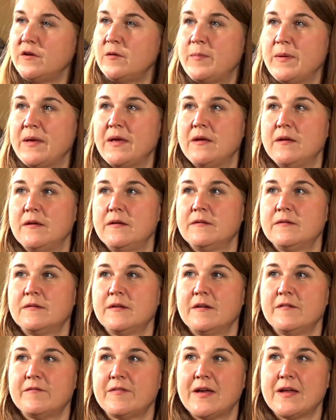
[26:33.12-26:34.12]
beers
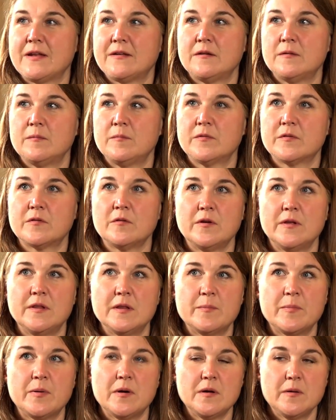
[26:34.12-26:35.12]
have Adnams got in the
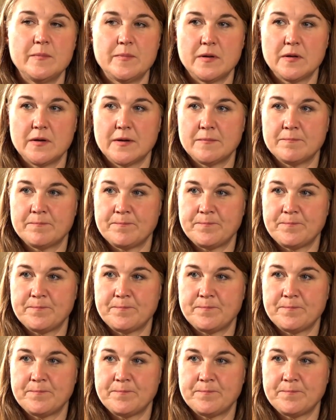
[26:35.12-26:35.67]
pipeline?